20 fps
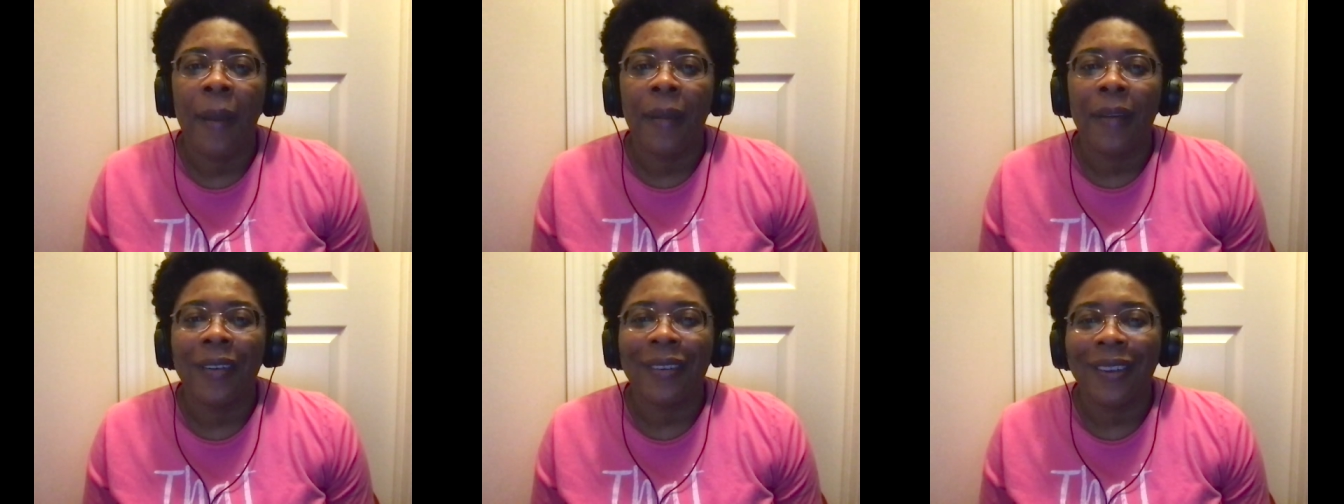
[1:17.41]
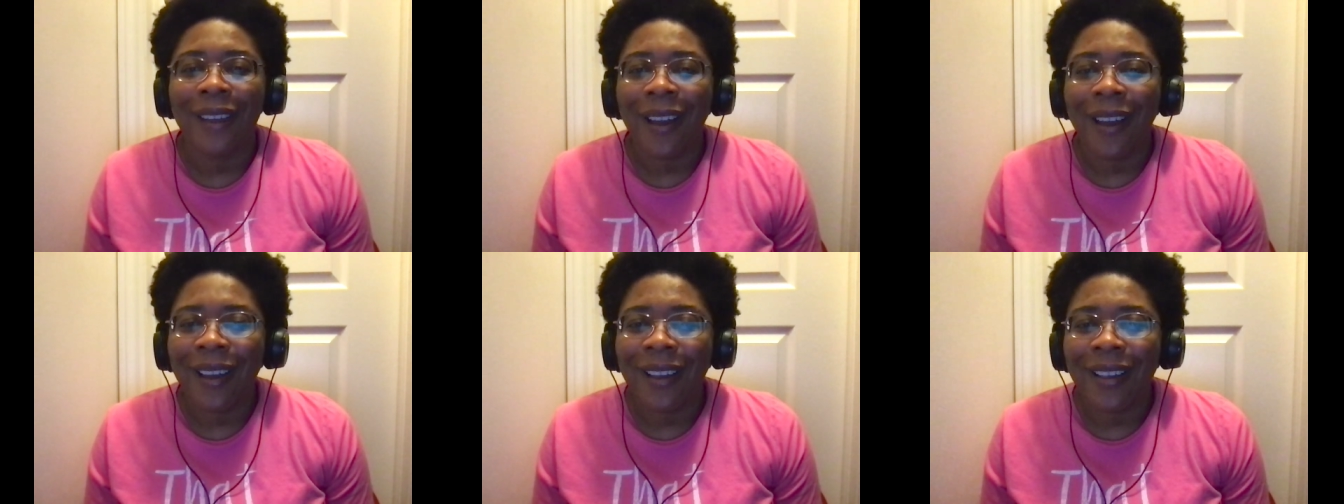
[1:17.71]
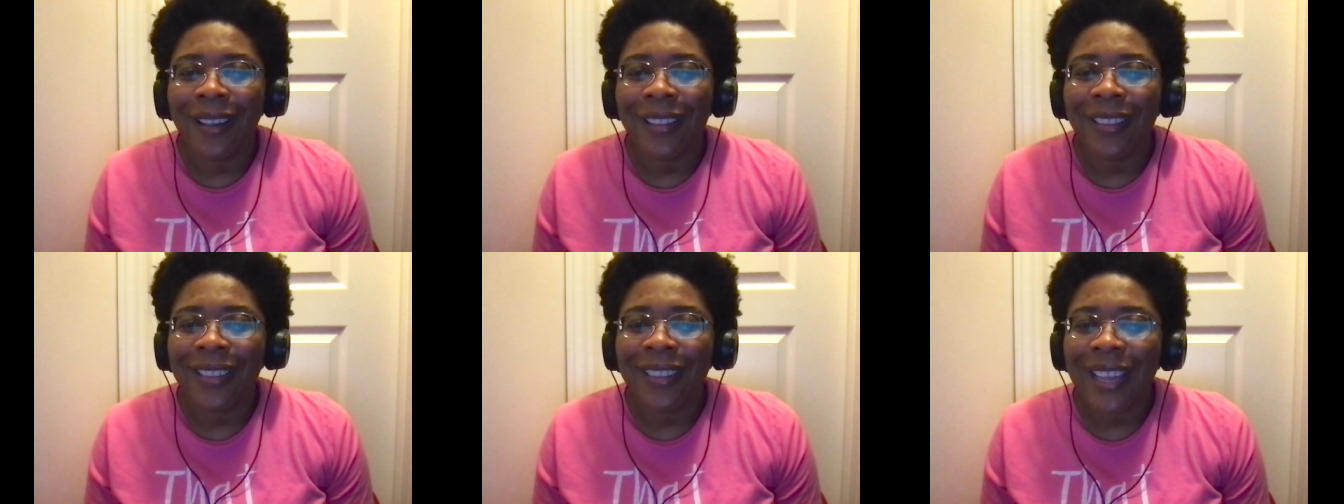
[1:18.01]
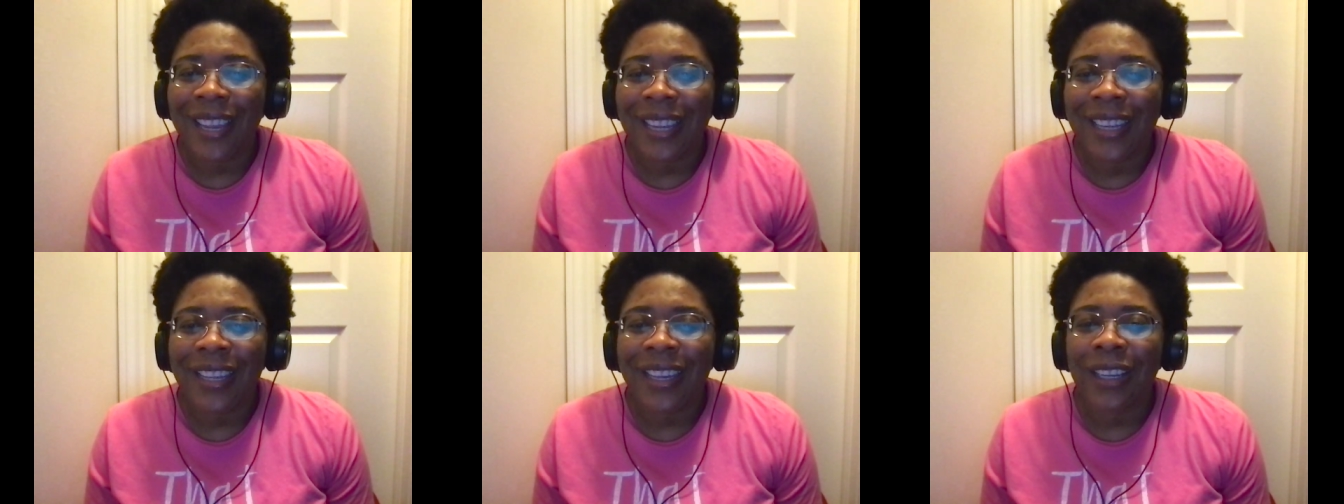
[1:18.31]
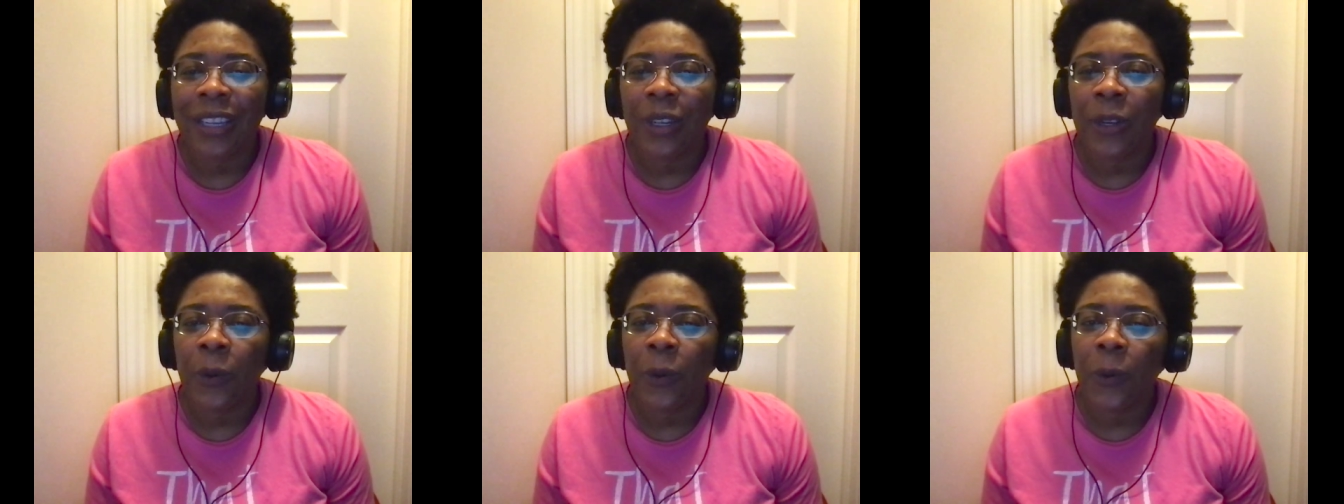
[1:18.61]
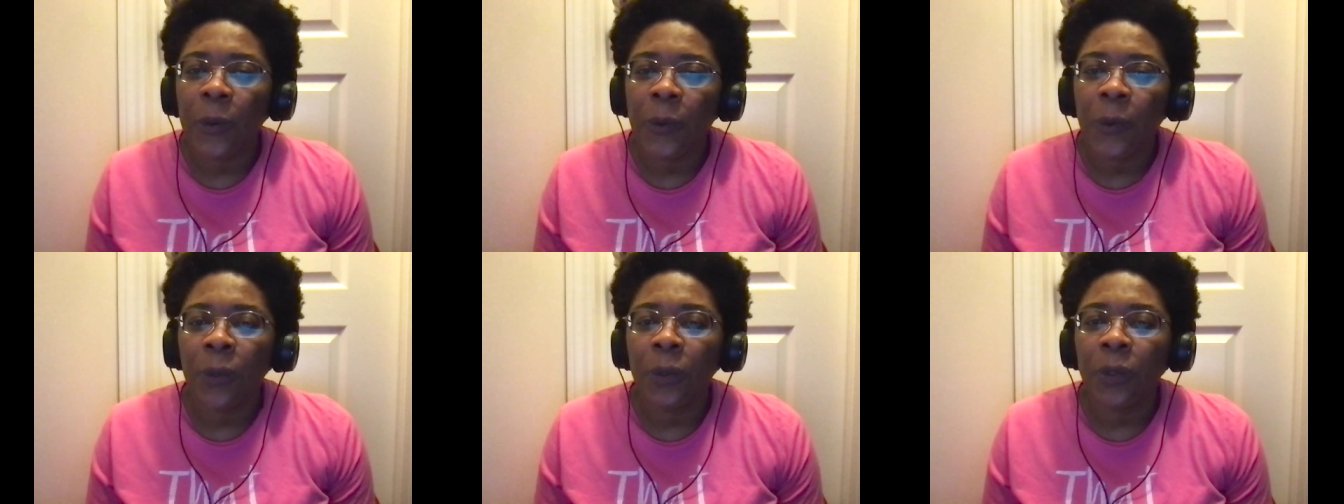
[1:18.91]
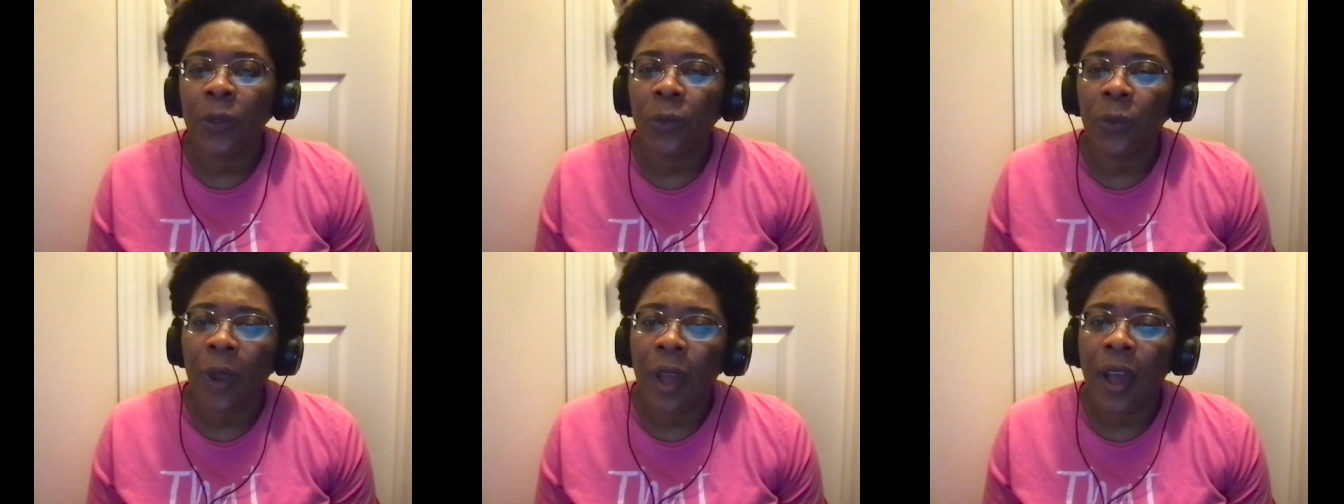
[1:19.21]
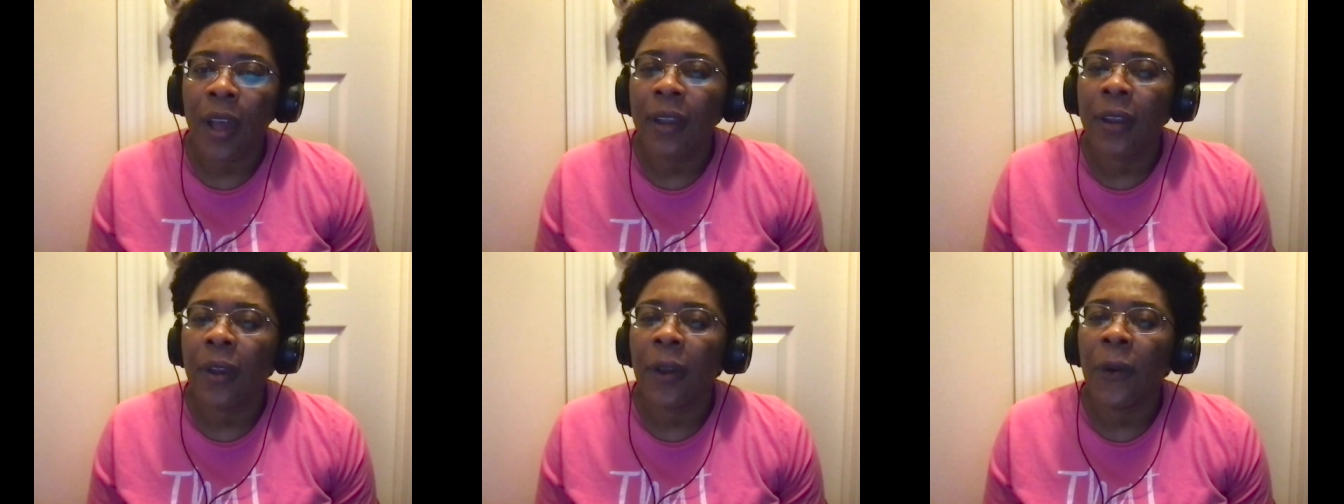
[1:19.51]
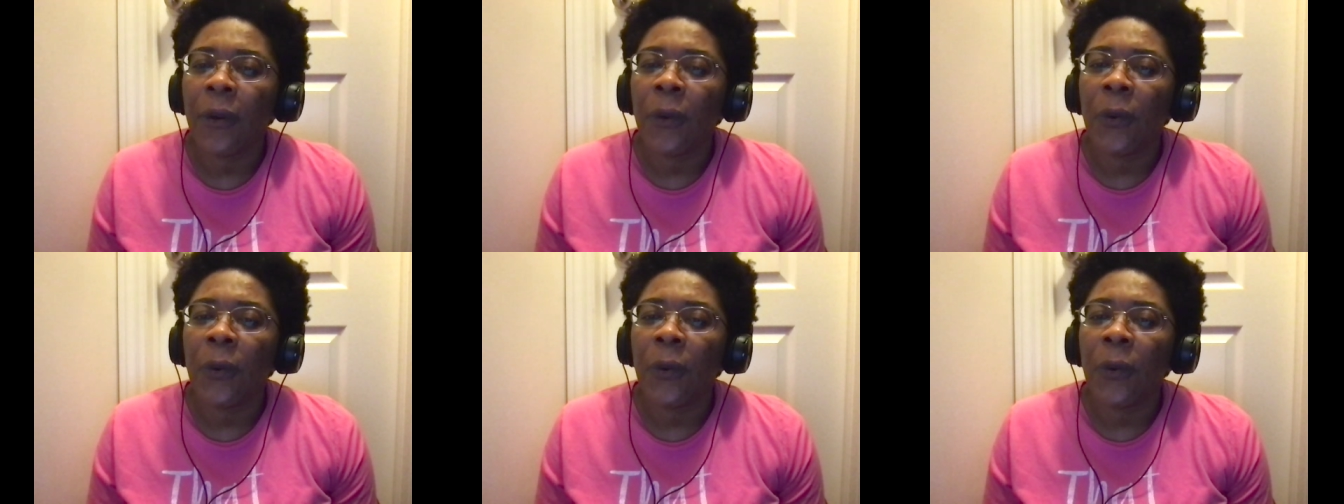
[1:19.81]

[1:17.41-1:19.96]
Not like a cold rock